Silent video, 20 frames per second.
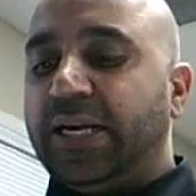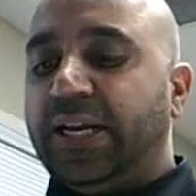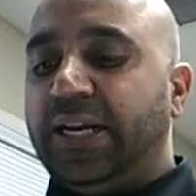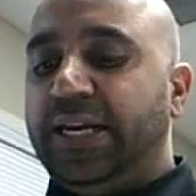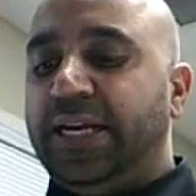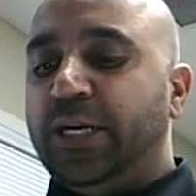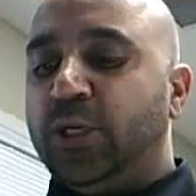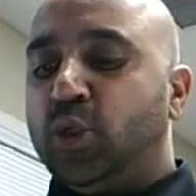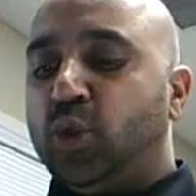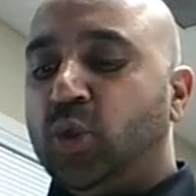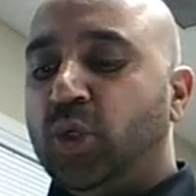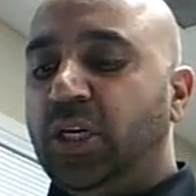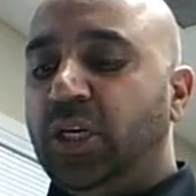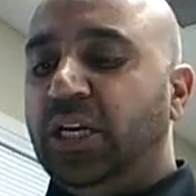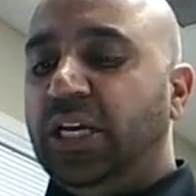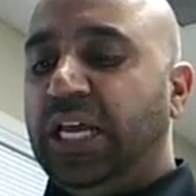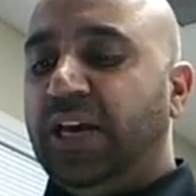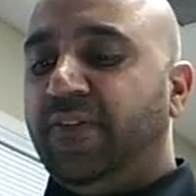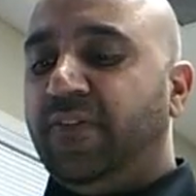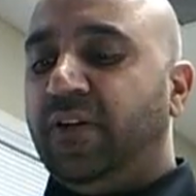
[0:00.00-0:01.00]
creates three
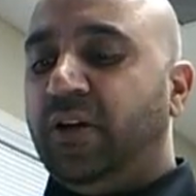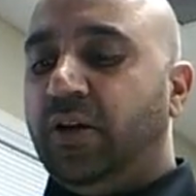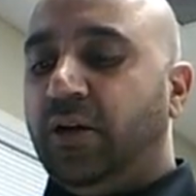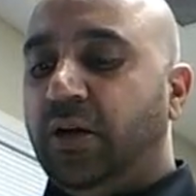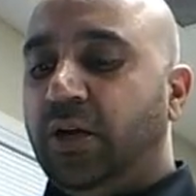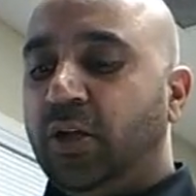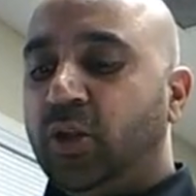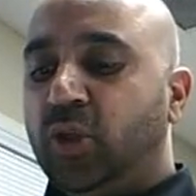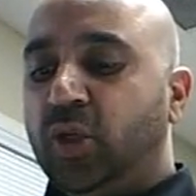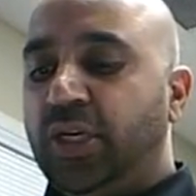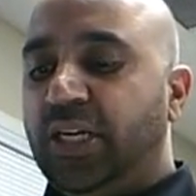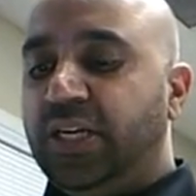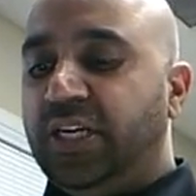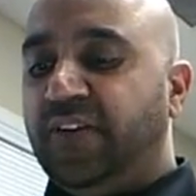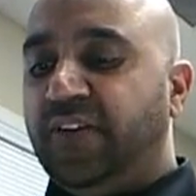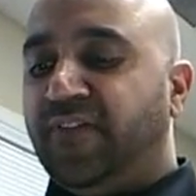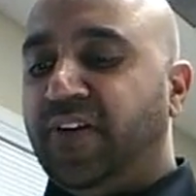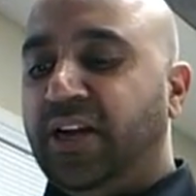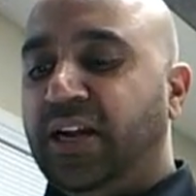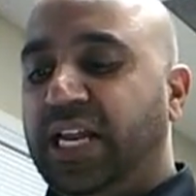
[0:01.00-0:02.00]

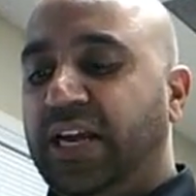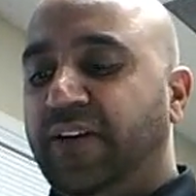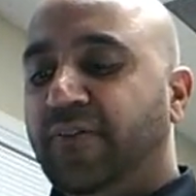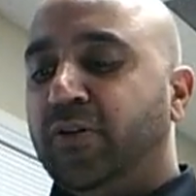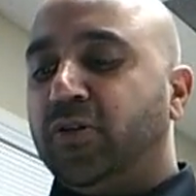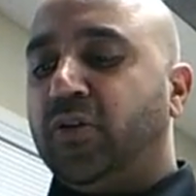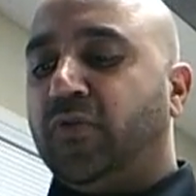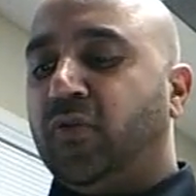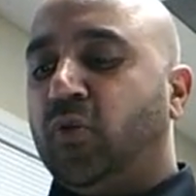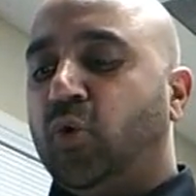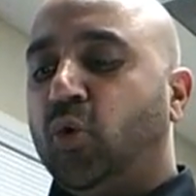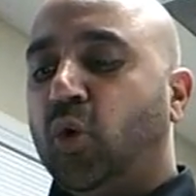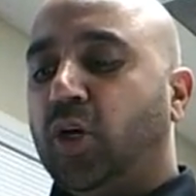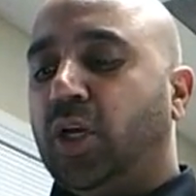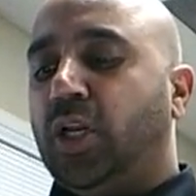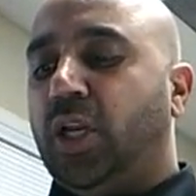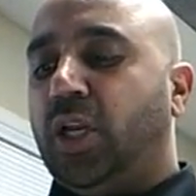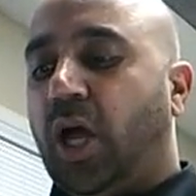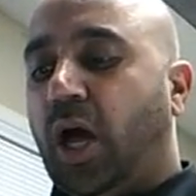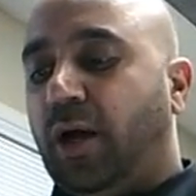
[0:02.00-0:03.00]
different levels of
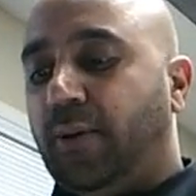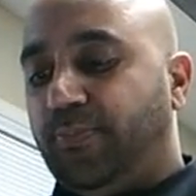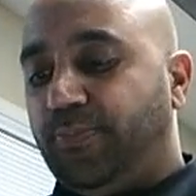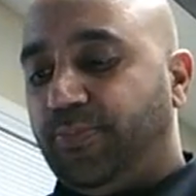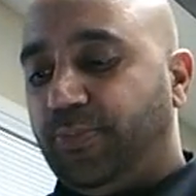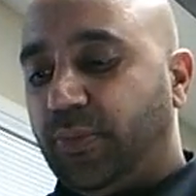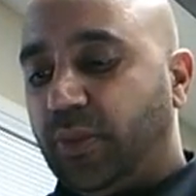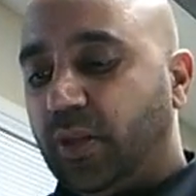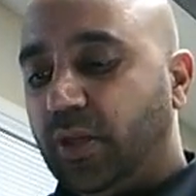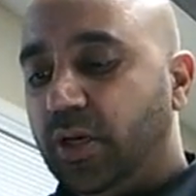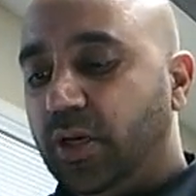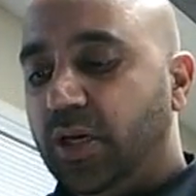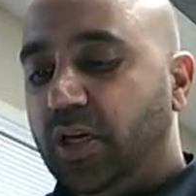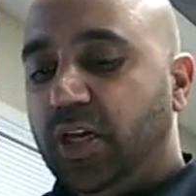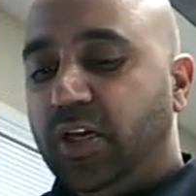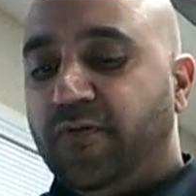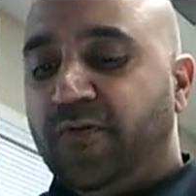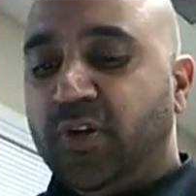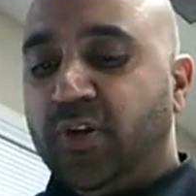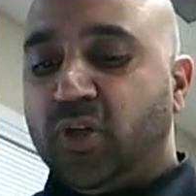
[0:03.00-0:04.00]
local law.
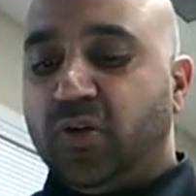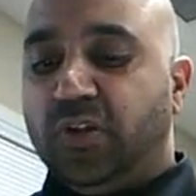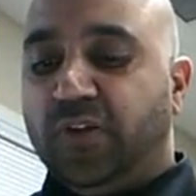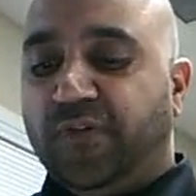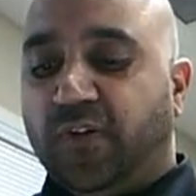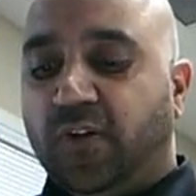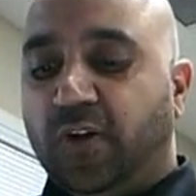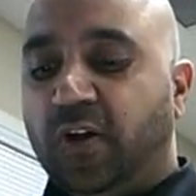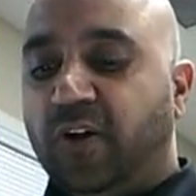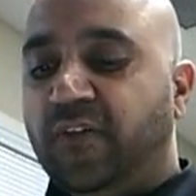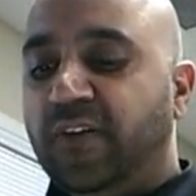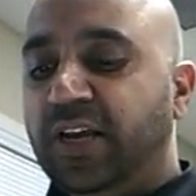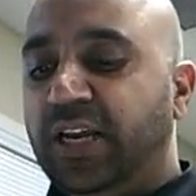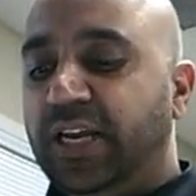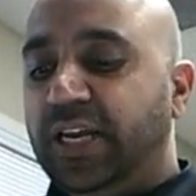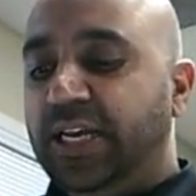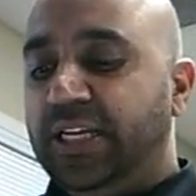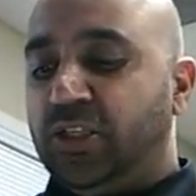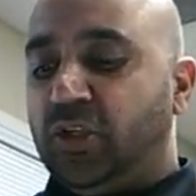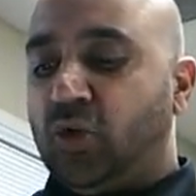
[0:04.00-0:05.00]
Which of the following
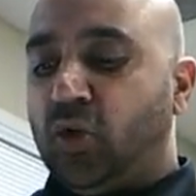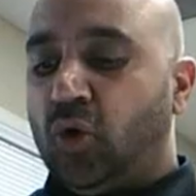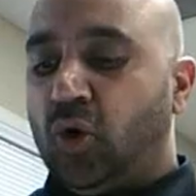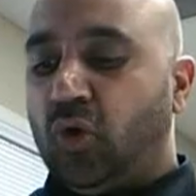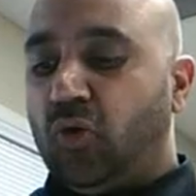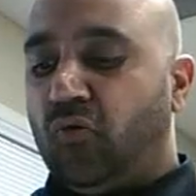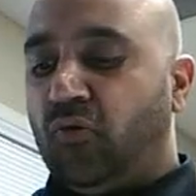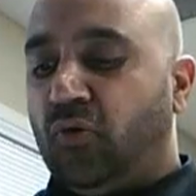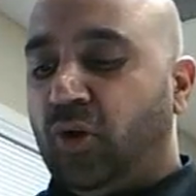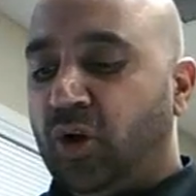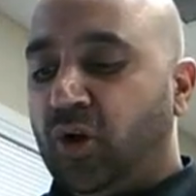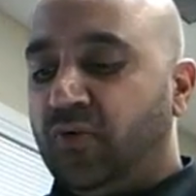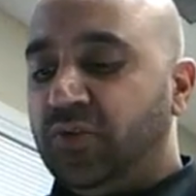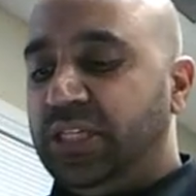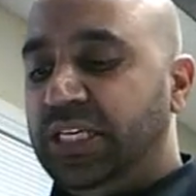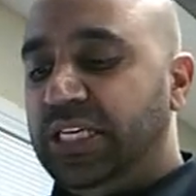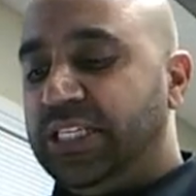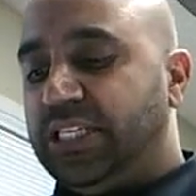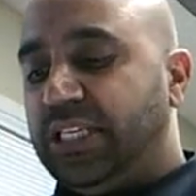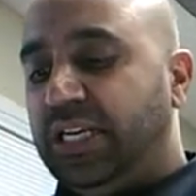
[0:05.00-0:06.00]
is not one of
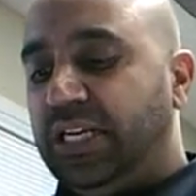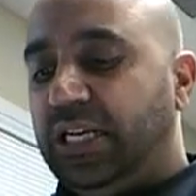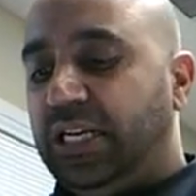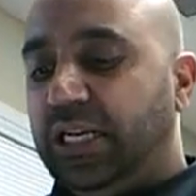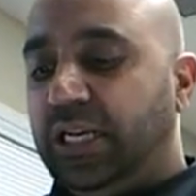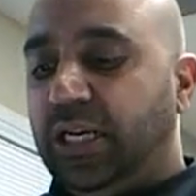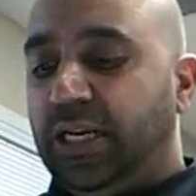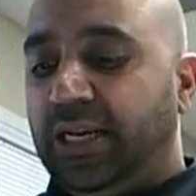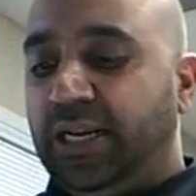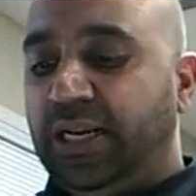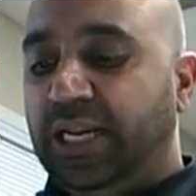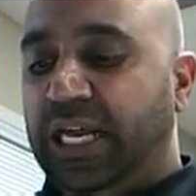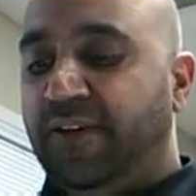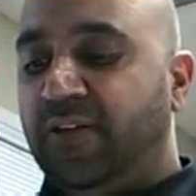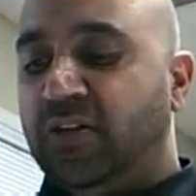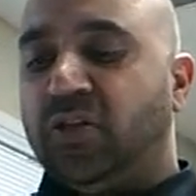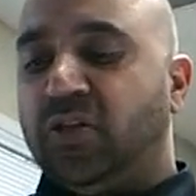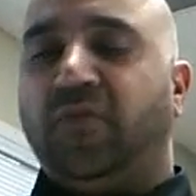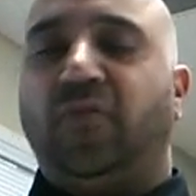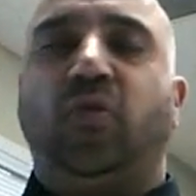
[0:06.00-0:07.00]
these
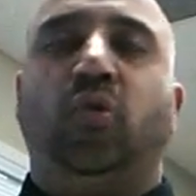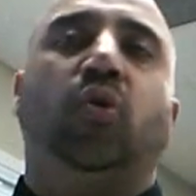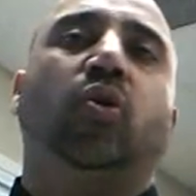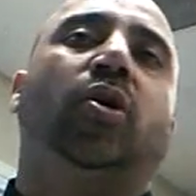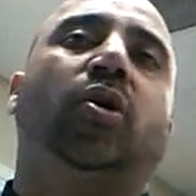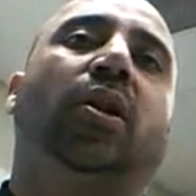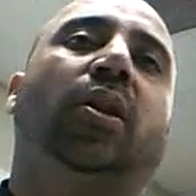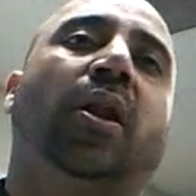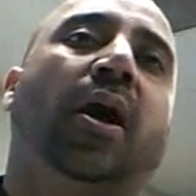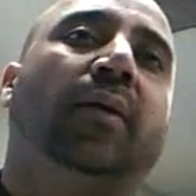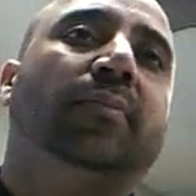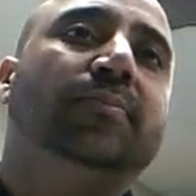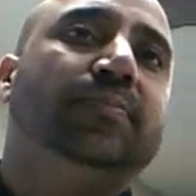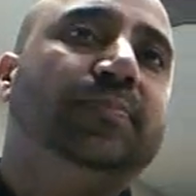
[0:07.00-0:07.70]
levels of local law?